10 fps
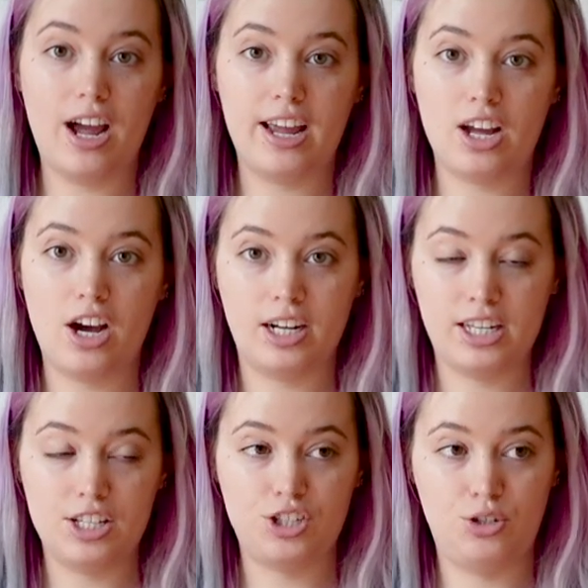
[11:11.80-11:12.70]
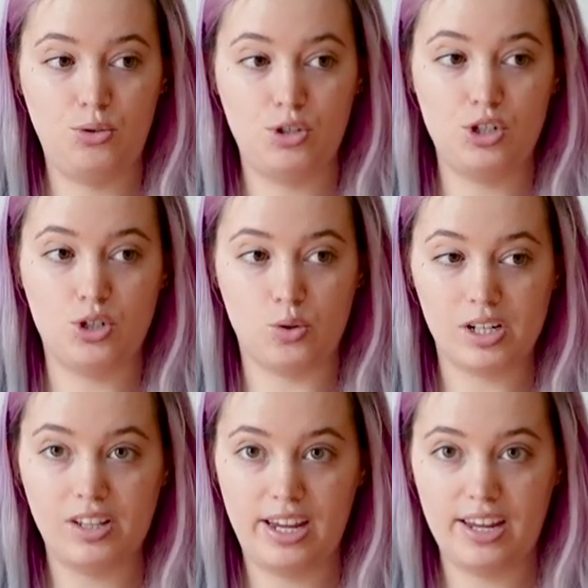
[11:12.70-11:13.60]
I cut it to the
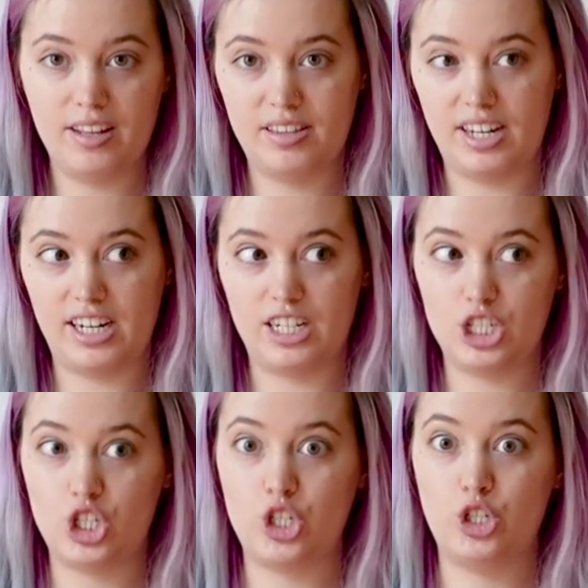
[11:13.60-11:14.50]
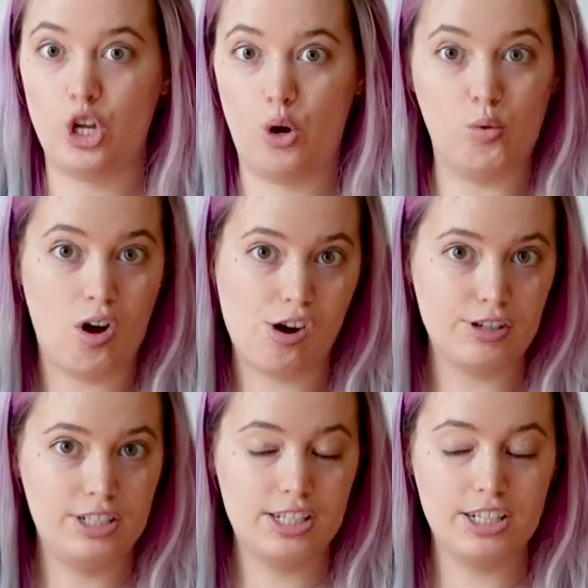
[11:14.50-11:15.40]
short length and it's so
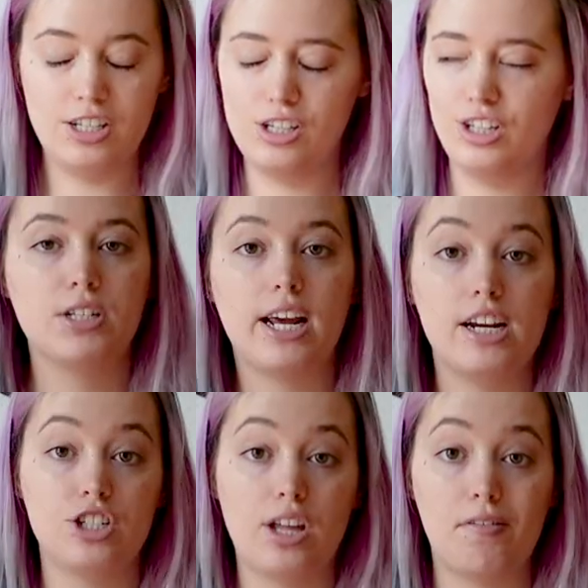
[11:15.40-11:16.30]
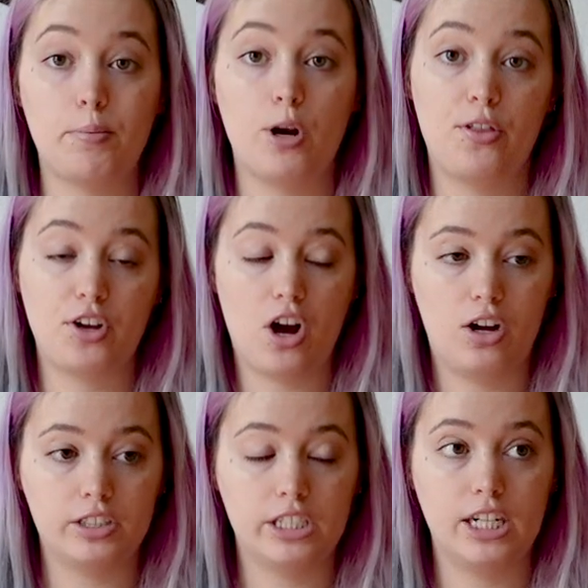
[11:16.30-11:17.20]
long still. Today I just have to put on the
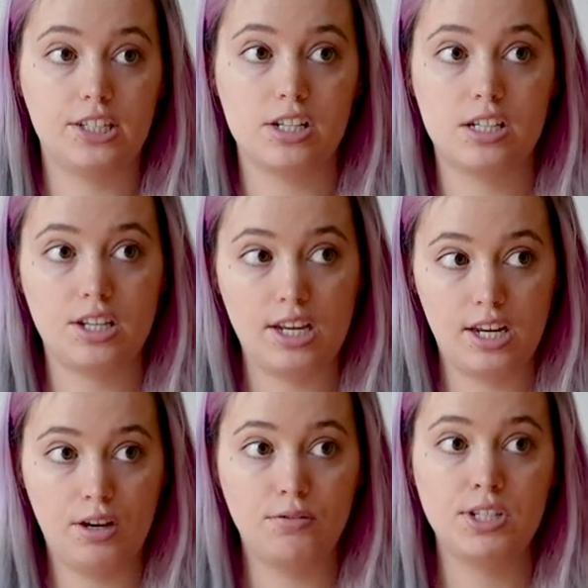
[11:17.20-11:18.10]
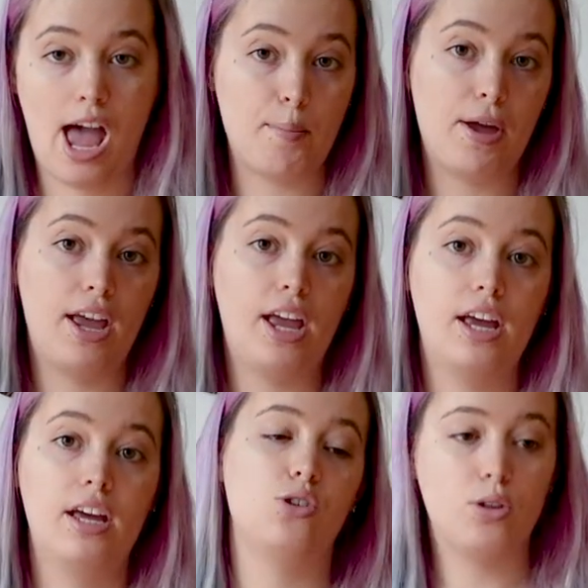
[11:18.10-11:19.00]
collar and the sleeves, hem
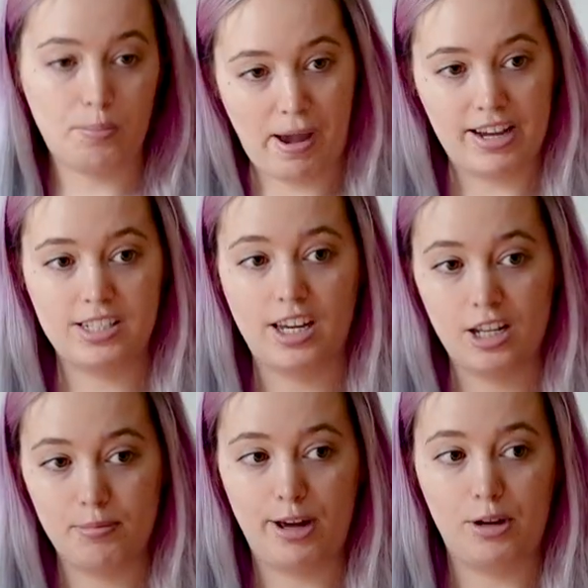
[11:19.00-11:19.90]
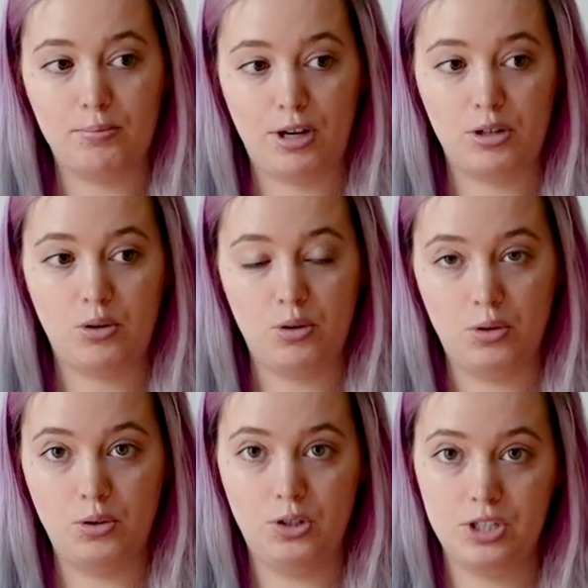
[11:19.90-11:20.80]
it, do the back side of the bound
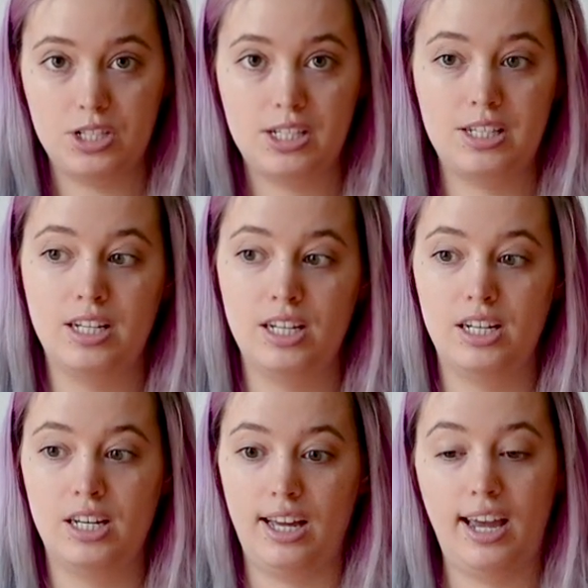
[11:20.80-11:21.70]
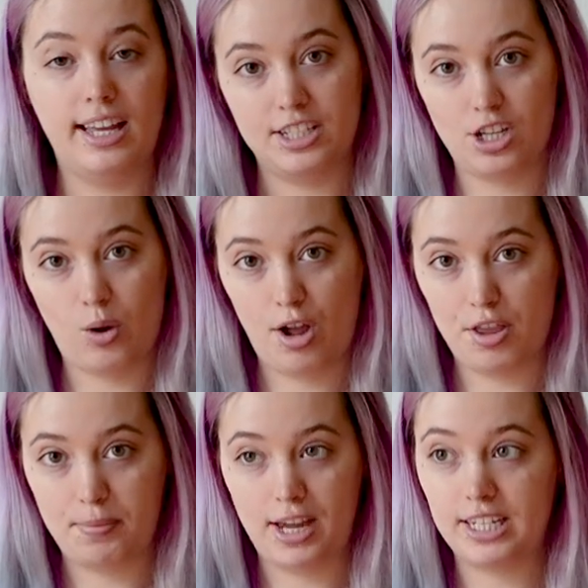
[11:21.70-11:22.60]
buttonholes, and sew on
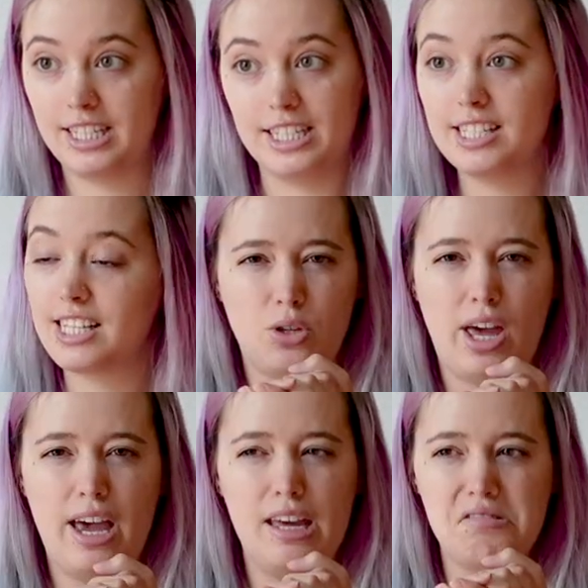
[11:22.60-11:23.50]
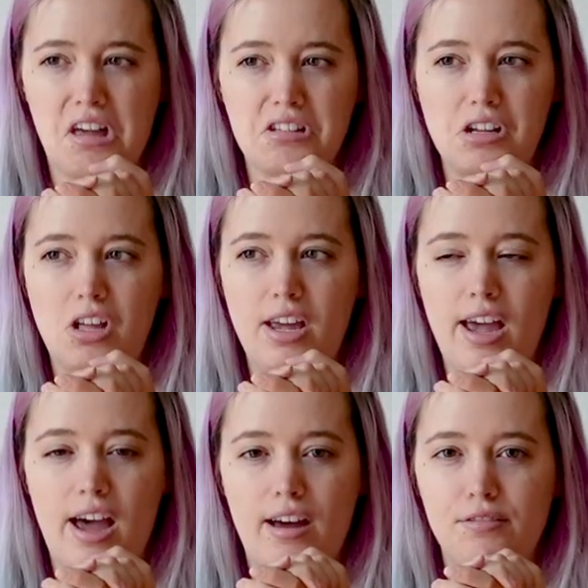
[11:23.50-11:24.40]
the buttons. So that, that's all I
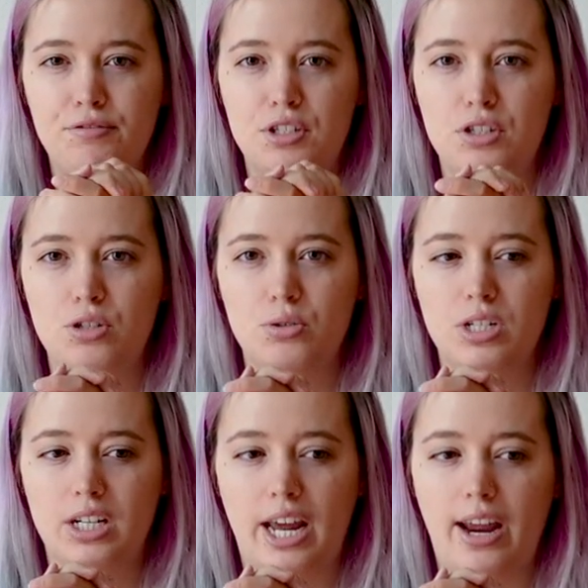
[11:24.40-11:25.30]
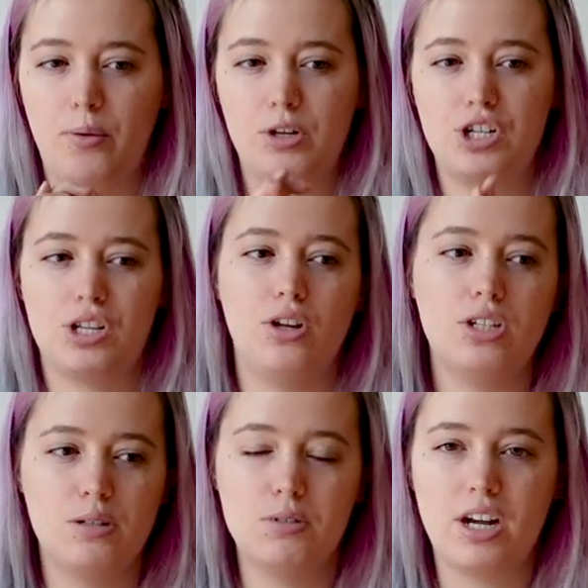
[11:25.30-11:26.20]
have to do today, which still
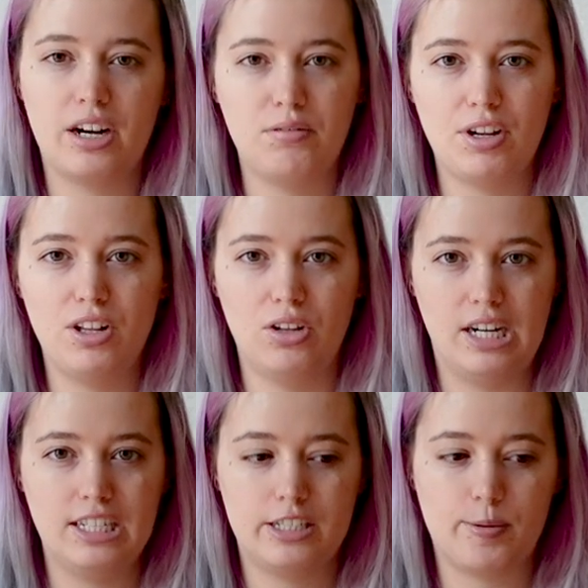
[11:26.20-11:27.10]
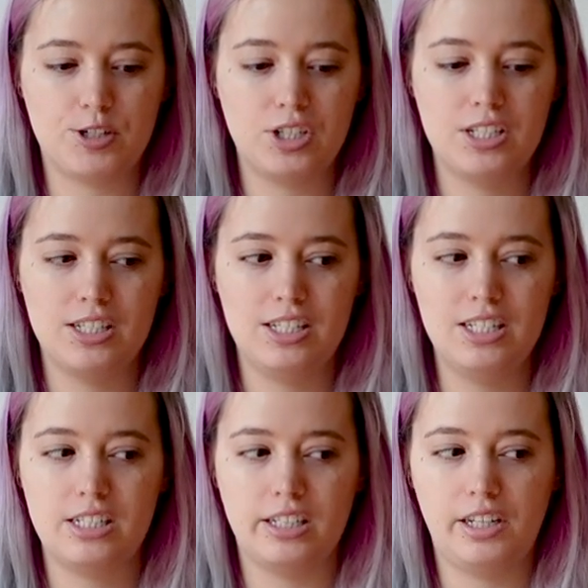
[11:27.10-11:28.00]
seems kind of like a lot, especially since
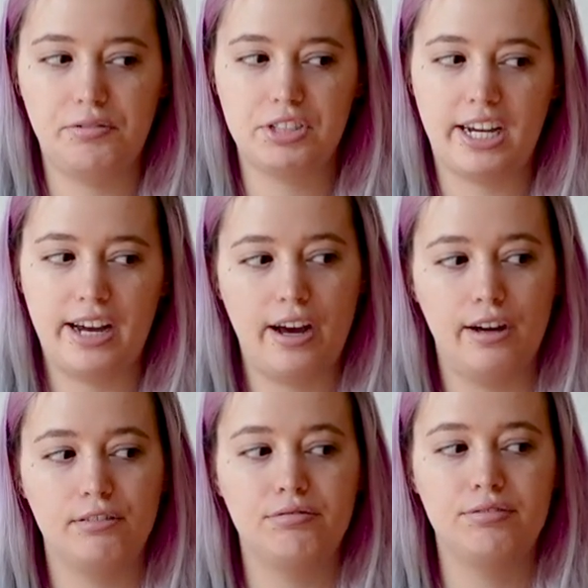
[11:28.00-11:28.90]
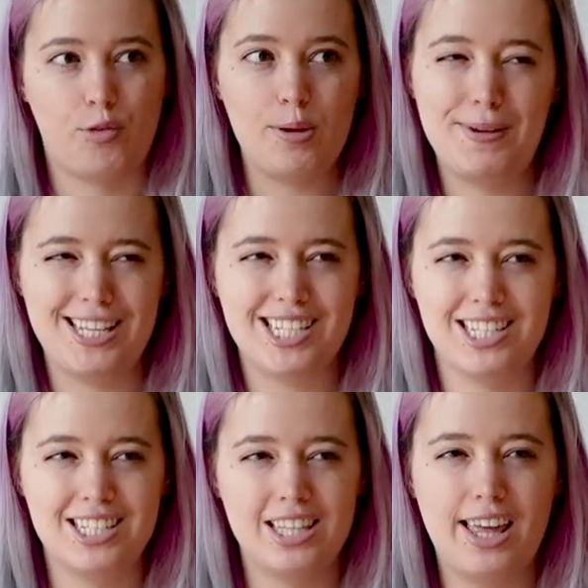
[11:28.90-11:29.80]
these sleeves have three
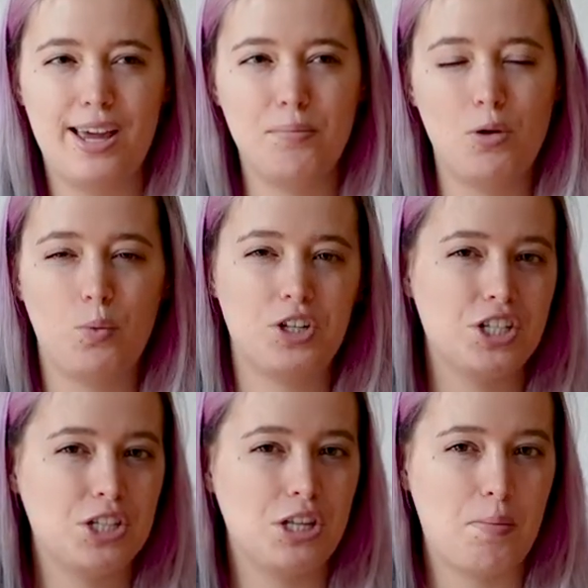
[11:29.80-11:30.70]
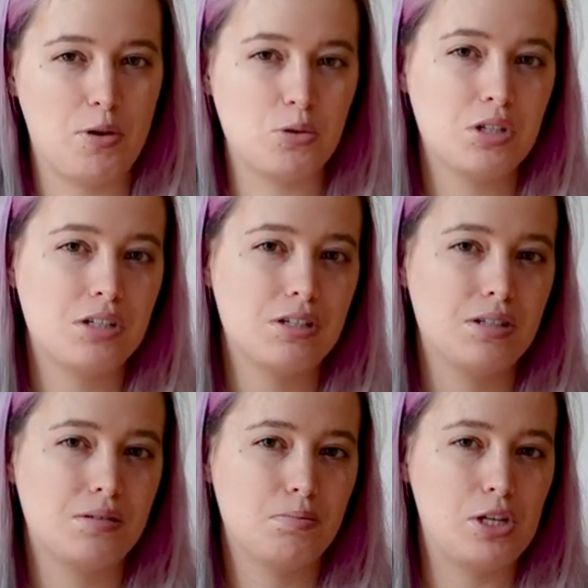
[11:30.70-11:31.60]
pieces to them, which is the
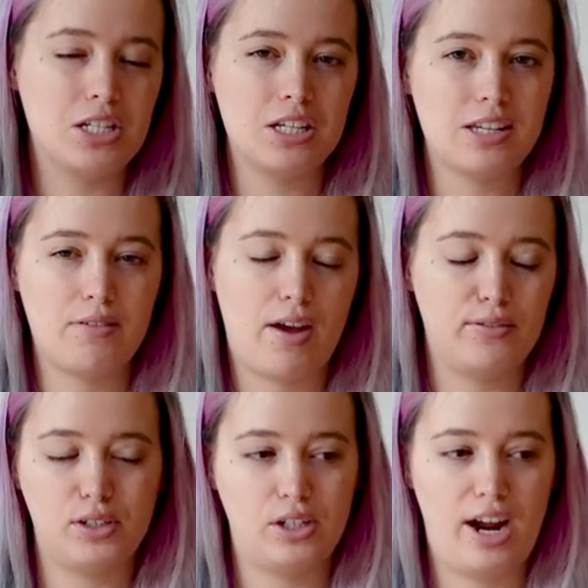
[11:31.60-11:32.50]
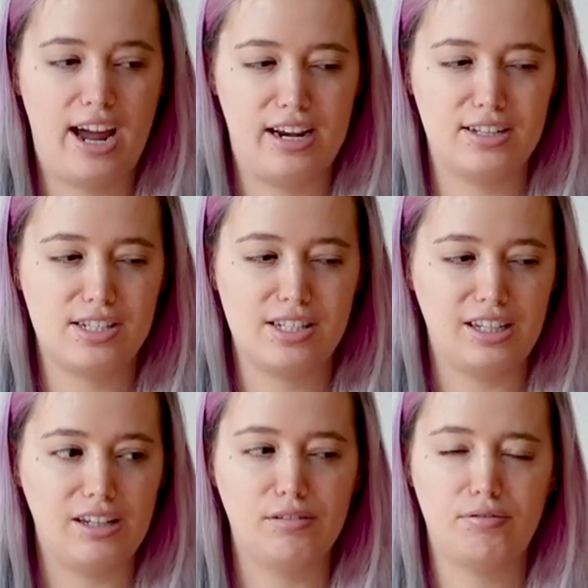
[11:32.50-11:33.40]
most pieces I've ever had a
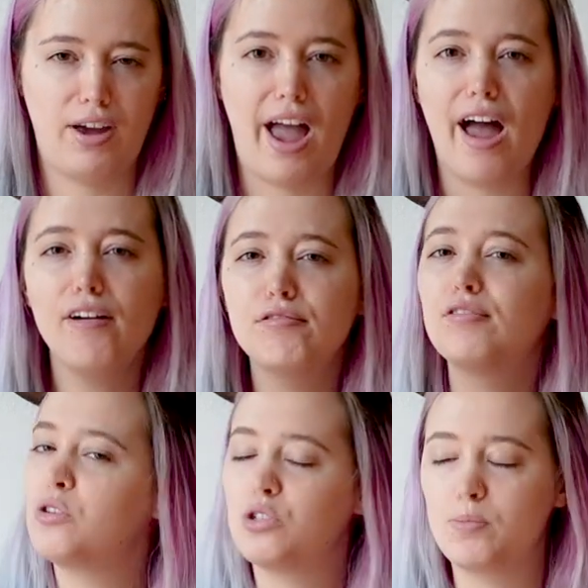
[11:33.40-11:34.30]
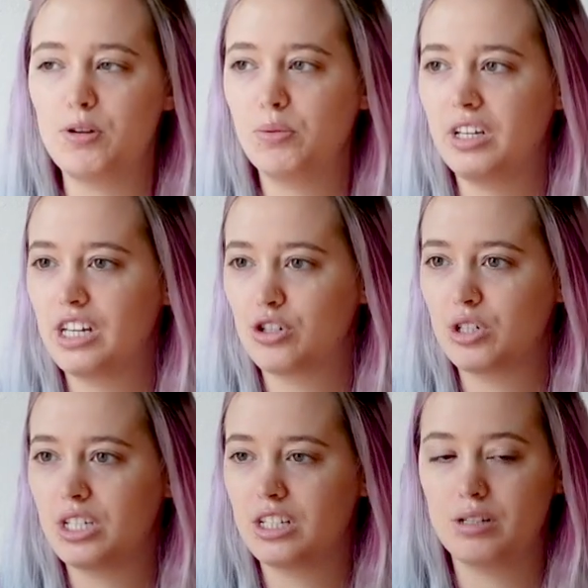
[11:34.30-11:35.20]
sleeve have. Those will be really
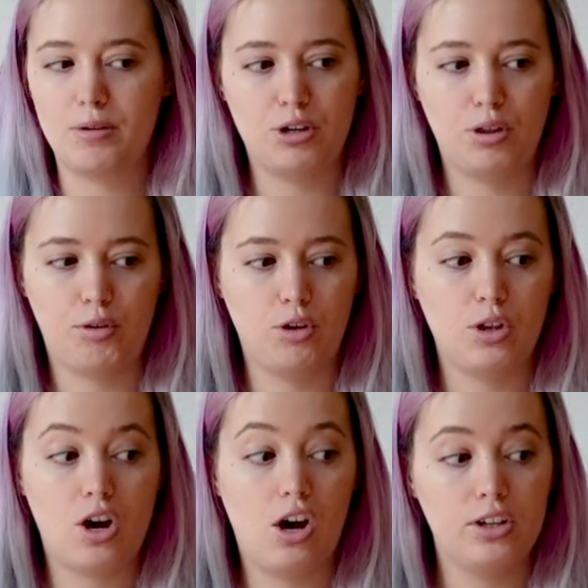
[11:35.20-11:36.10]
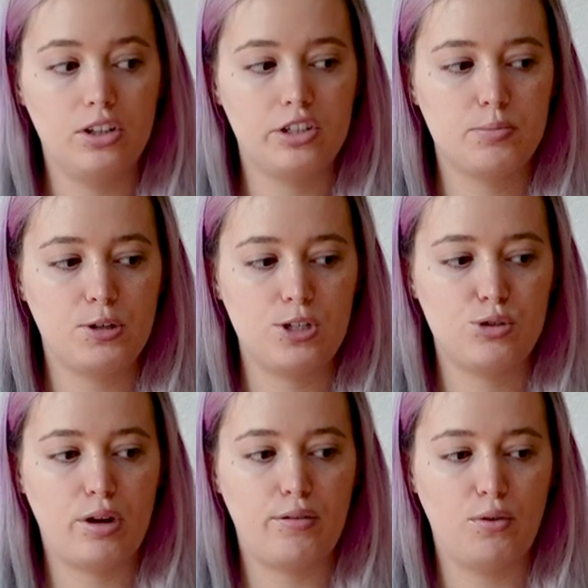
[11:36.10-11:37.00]
interesting to muddle through. The collar looks pretty
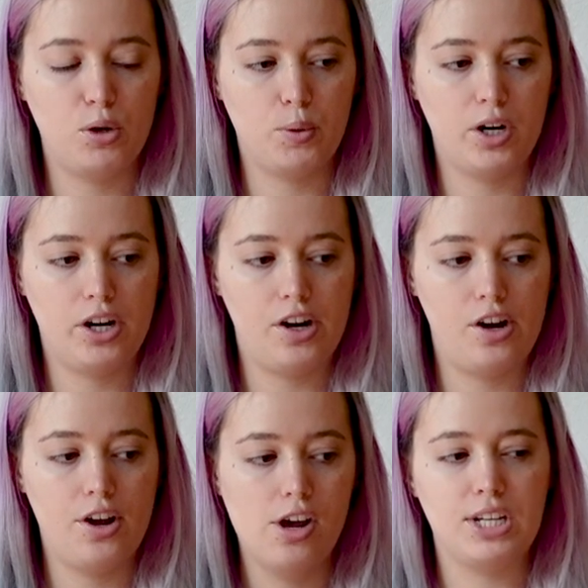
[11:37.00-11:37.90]
straightforward.